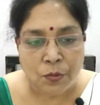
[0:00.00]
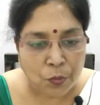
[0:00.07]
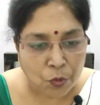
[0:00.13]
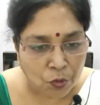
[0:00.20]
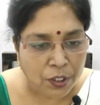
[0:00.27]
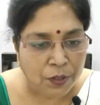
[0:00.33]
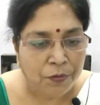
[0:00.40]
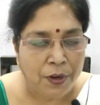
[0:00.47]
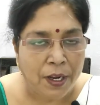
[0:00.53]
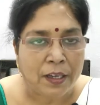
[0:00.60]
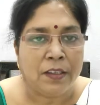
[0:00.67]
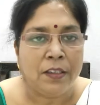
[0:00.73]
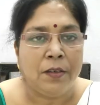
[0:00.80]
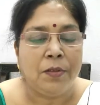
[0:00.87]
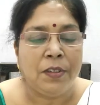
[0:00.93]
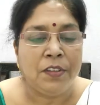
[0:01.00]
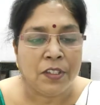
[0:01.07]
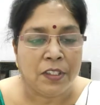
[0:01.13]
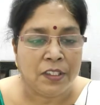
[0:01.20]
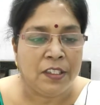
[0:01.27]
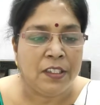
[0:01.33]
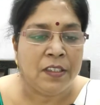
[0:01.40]
more effective in
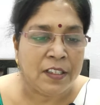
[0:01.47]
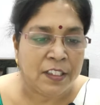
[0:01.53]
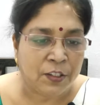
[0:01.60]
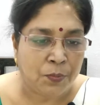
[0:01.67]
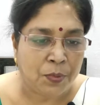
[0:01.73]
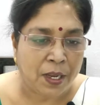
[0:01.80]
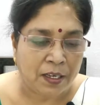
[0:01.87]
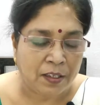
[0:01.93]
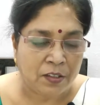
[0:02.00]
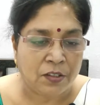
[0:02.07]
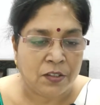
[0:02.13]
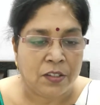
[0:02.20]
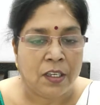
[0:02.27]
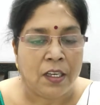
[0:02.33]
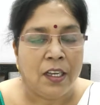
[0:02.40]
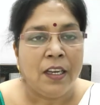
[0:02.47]
certain respects.